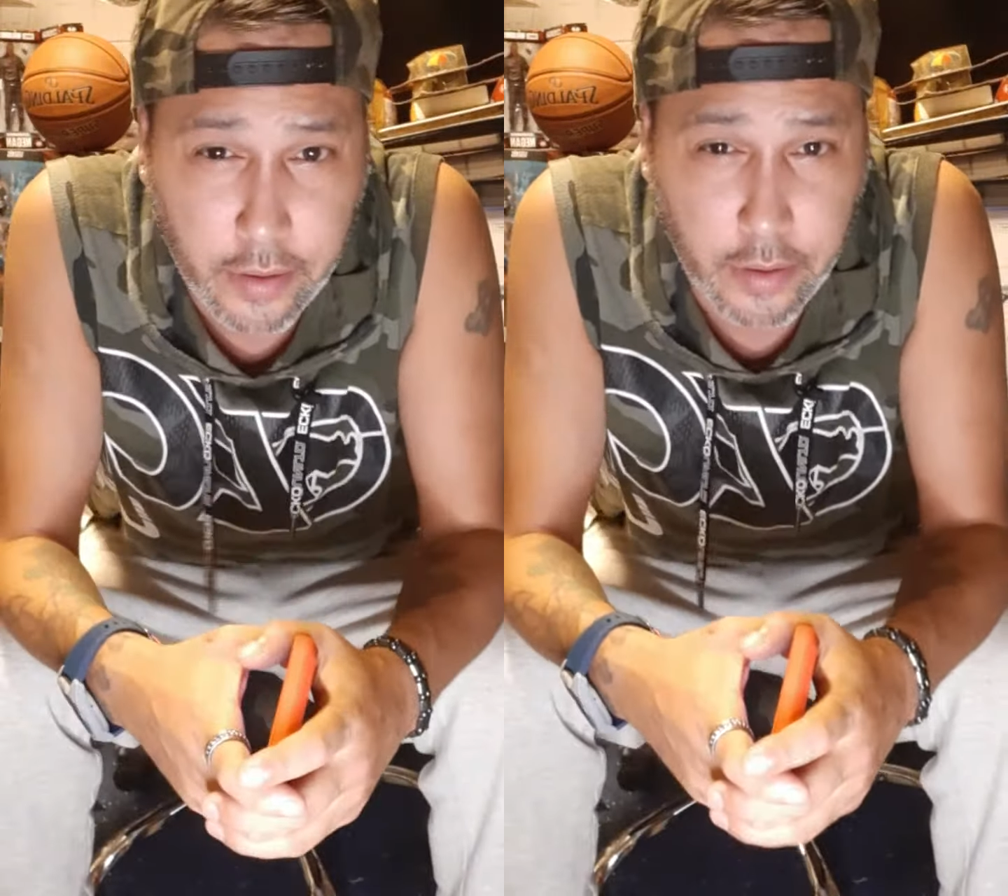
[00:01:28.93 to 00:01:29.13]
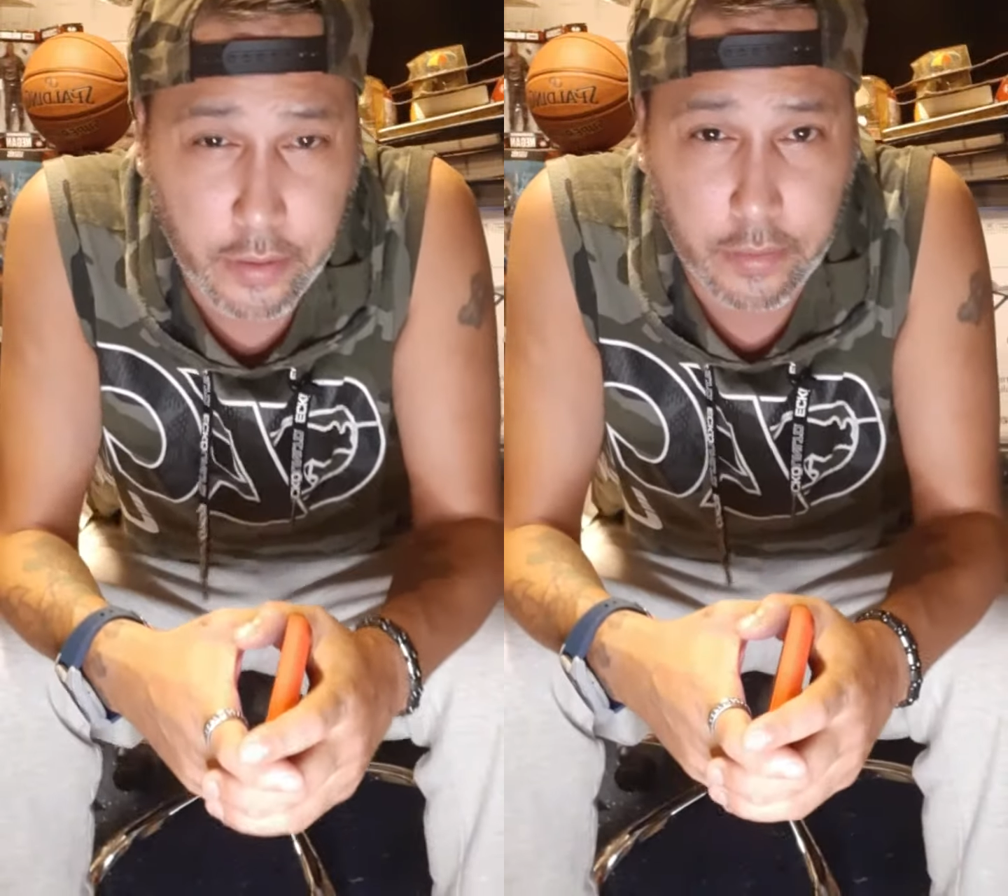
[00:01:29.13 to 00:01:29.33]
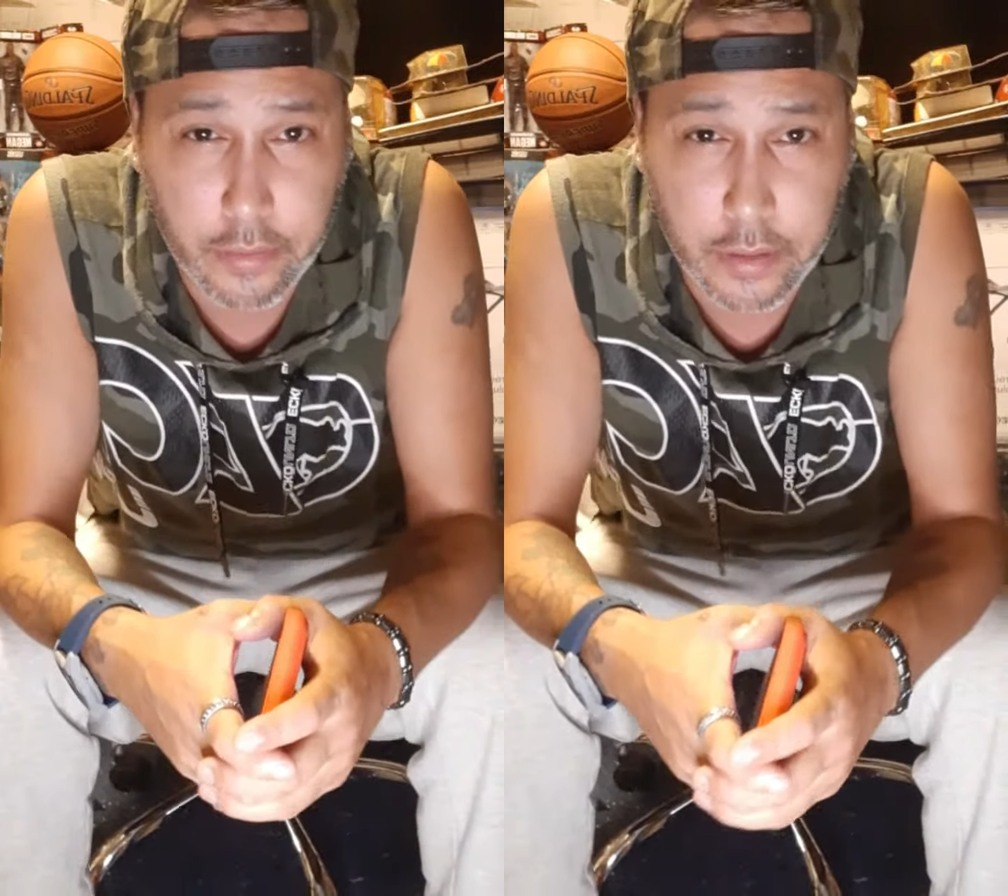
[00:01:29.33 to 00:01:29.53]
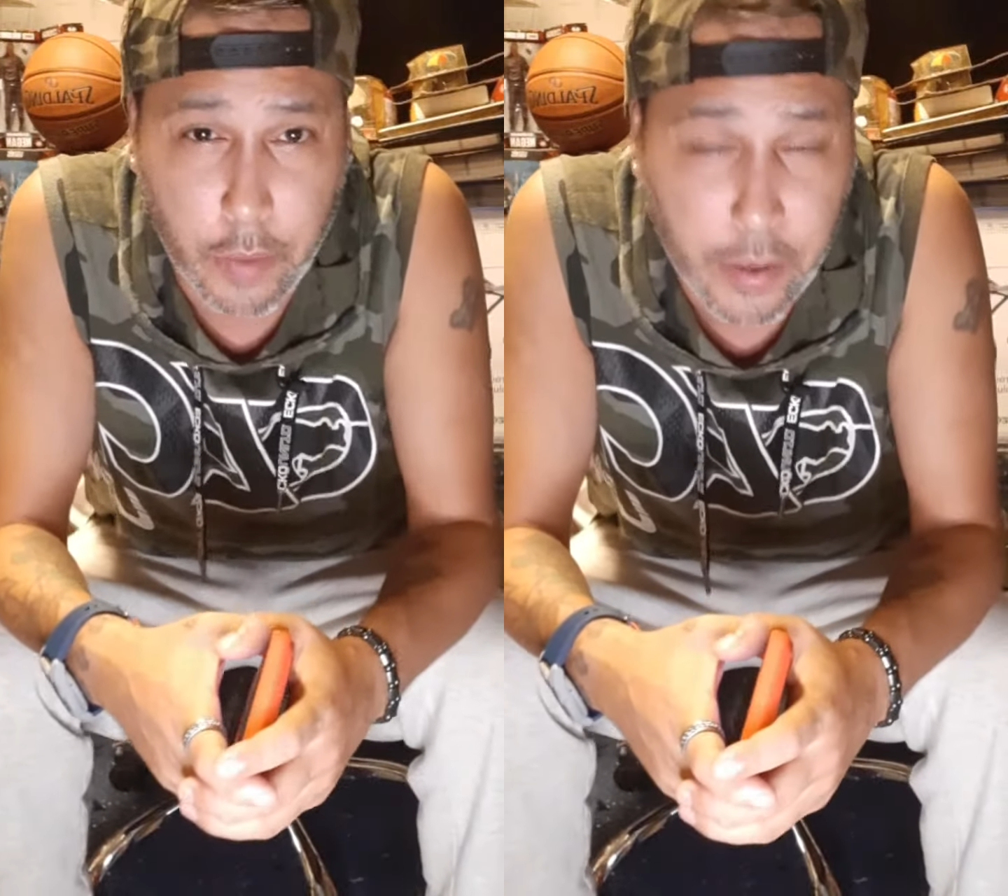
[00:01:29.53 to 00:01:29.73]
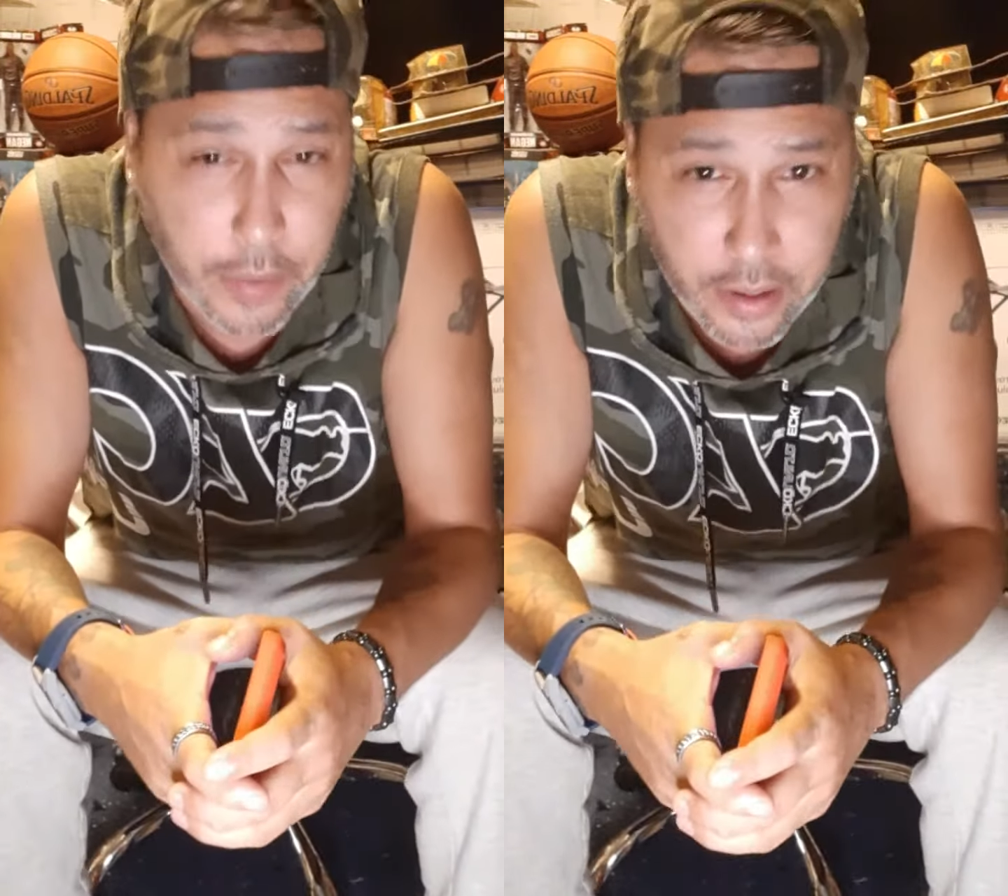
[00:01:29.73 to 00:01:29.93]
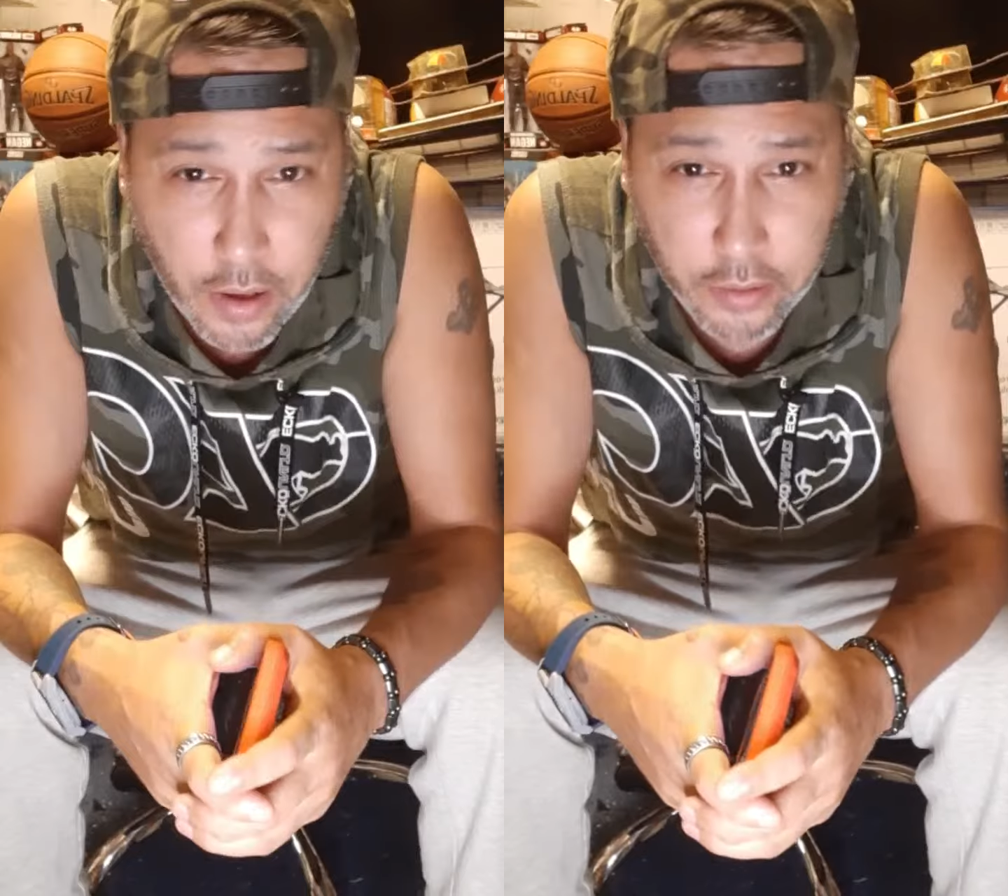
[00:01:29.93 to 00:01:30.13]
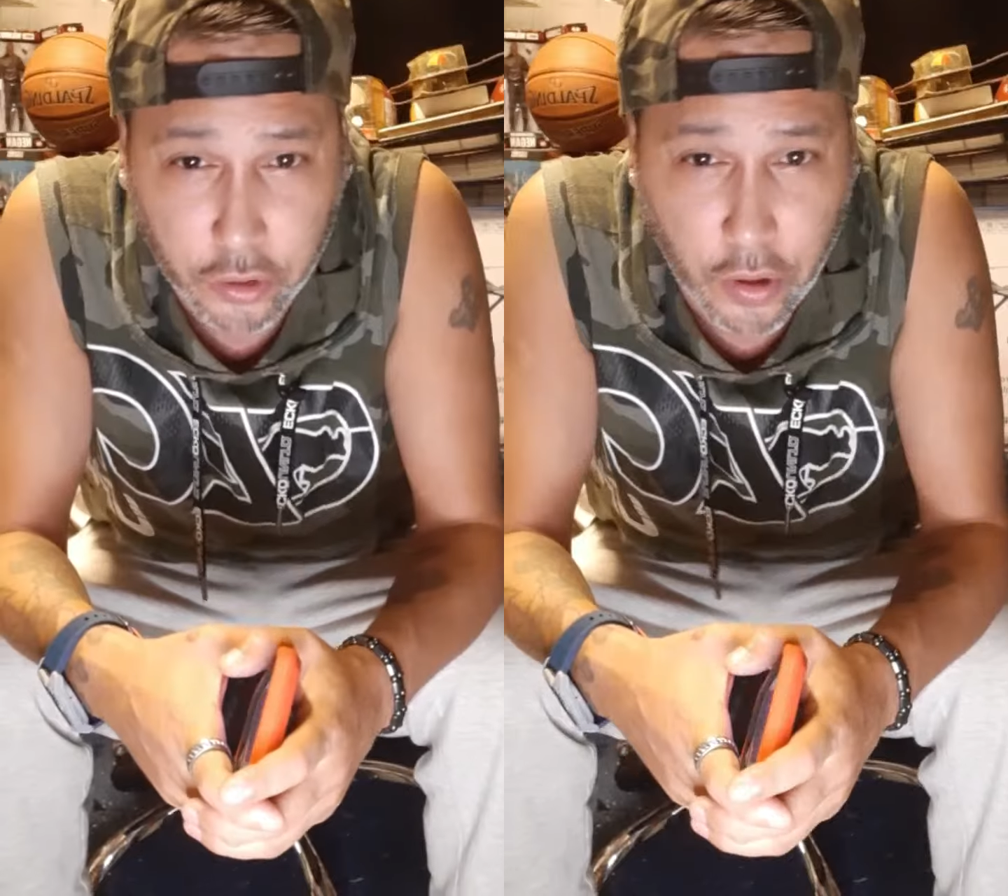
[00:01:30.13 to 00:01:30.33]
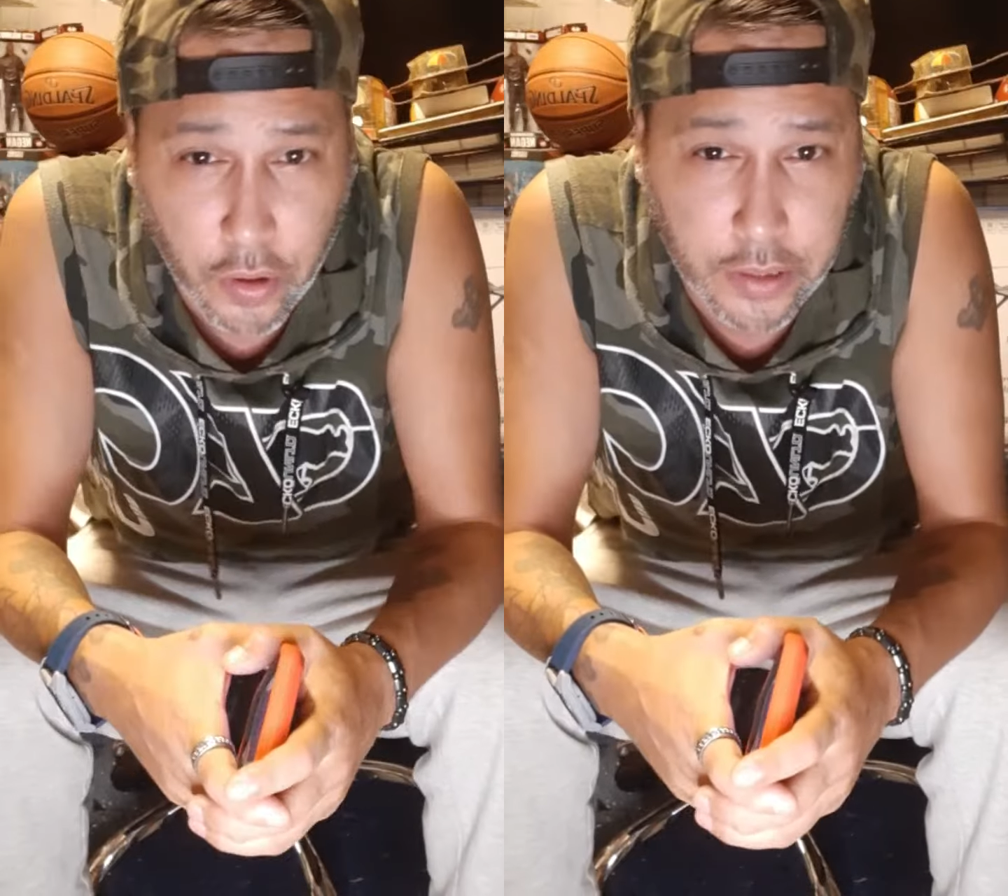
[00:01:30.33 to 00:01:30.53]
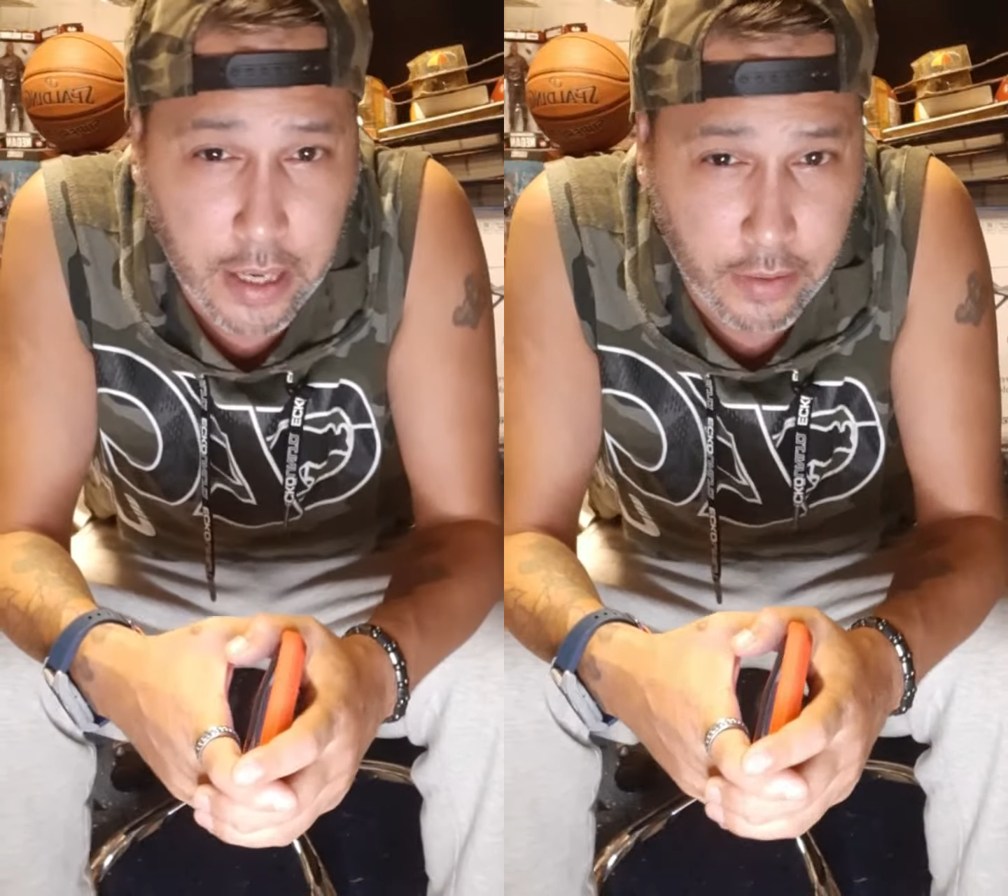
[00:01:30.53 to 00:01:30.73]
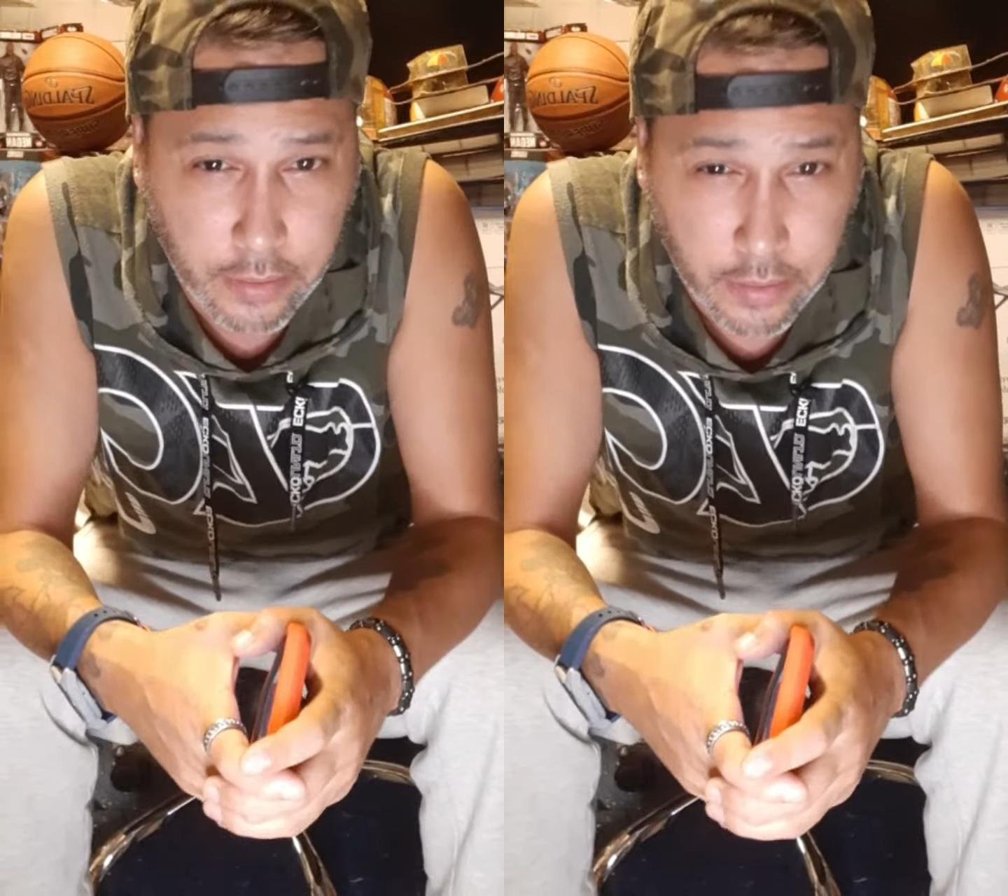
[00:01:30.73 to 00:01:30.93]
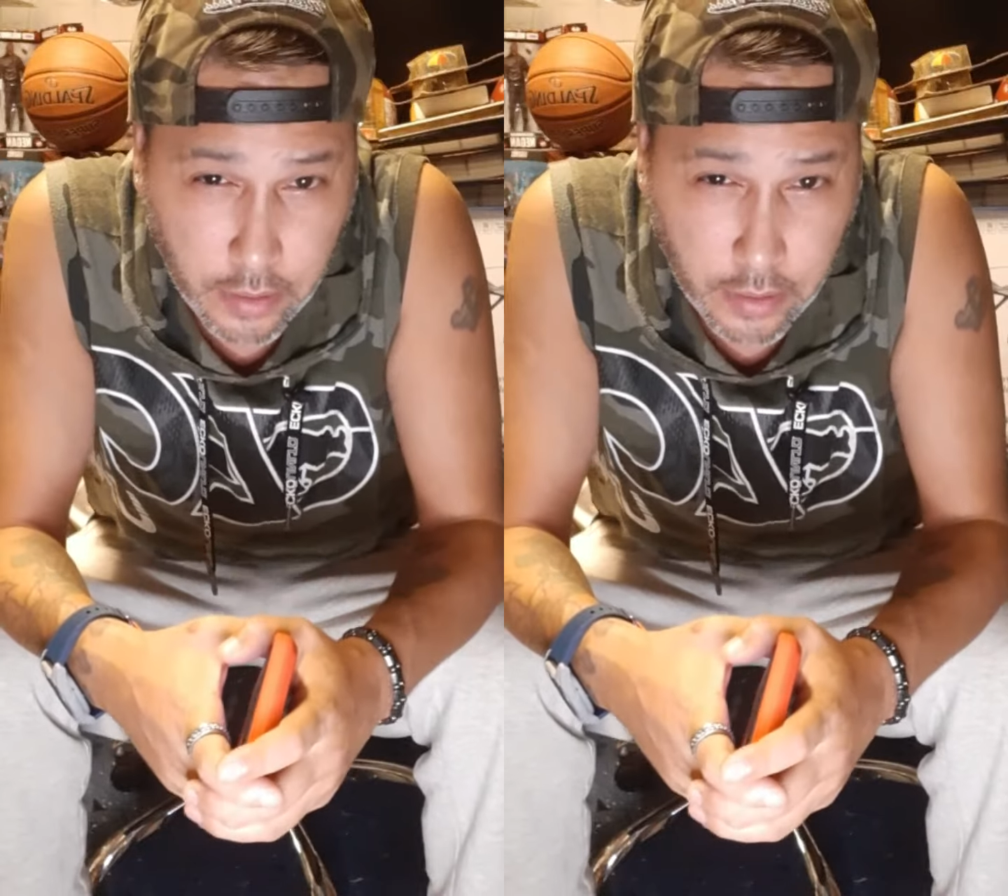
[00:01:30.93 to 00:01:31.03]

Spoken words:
or did we wean all the trolls out?